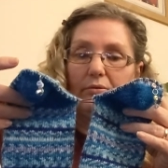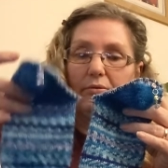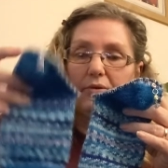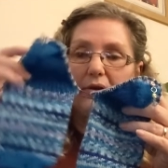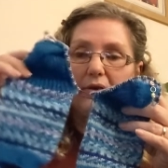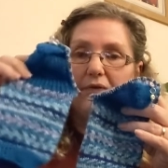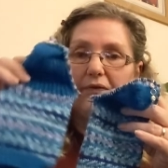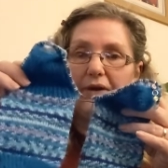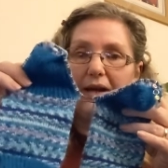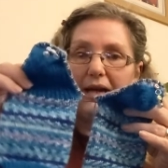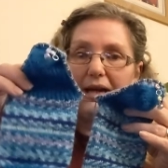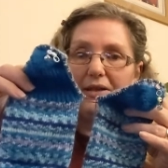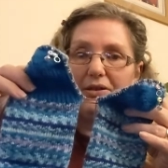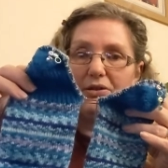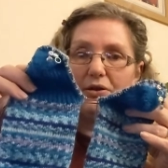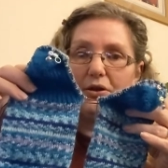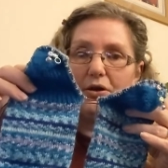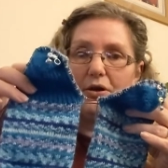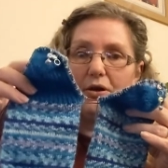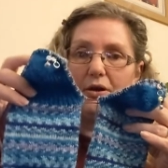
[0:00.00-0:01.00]
the first
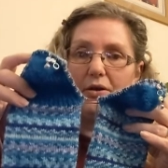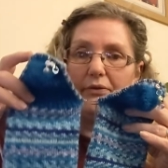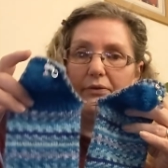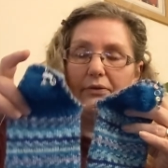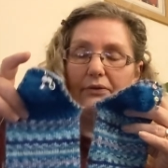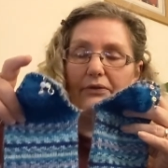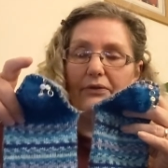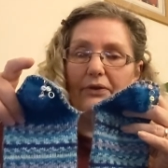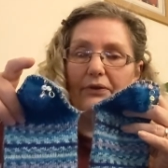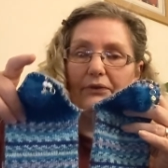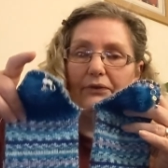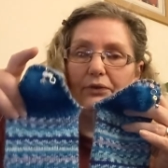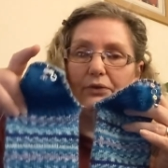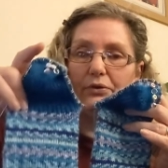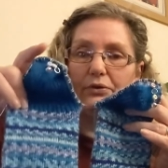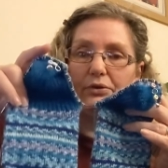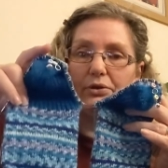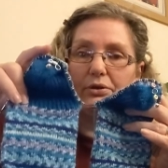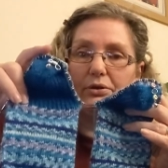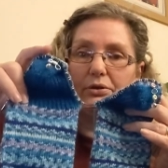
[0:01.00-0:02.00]
half of the
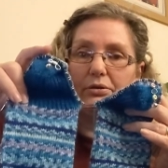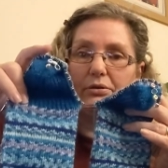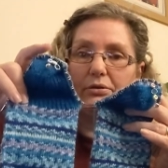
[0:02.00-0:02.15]
foot